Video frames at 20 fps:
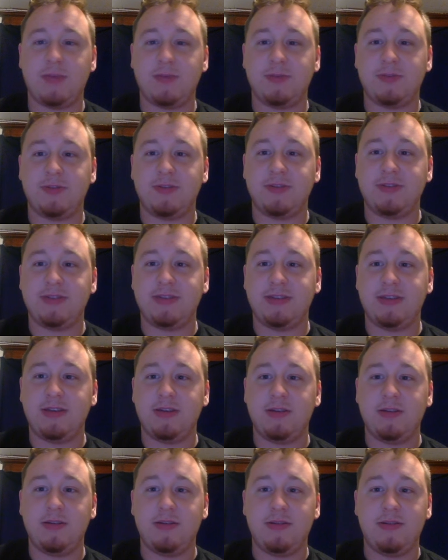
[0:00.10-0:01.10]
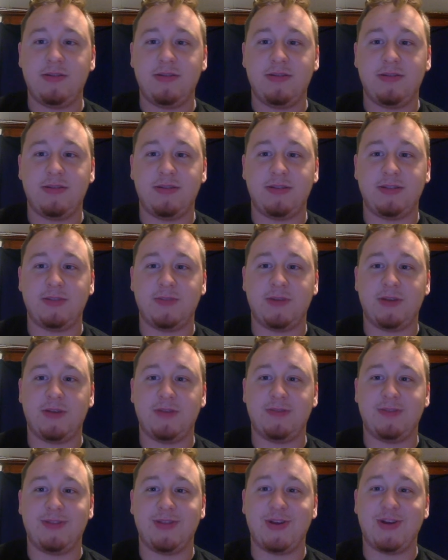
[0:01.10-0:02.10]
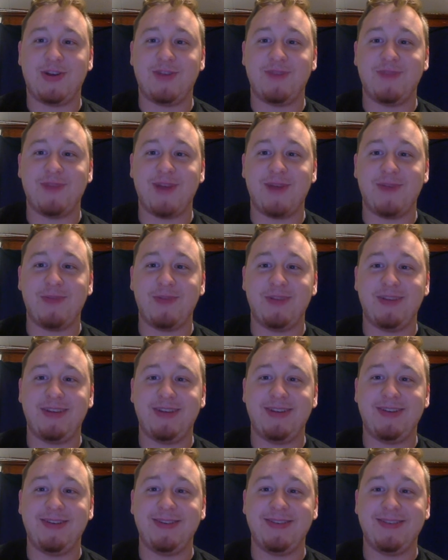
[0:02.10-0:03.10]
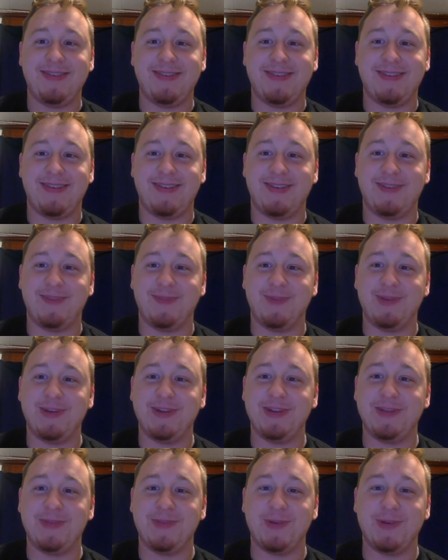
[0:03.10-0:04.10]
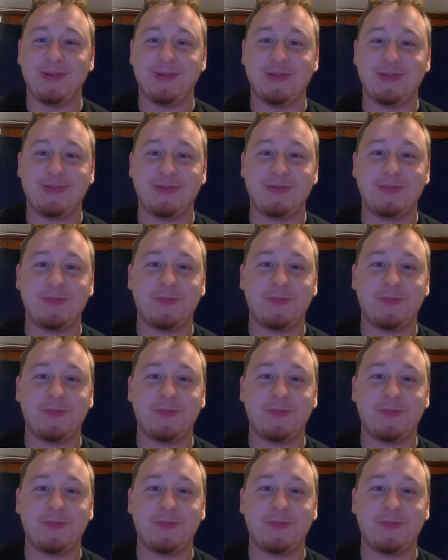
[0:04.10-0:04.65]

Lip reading: 13 is about law of property, real and personal.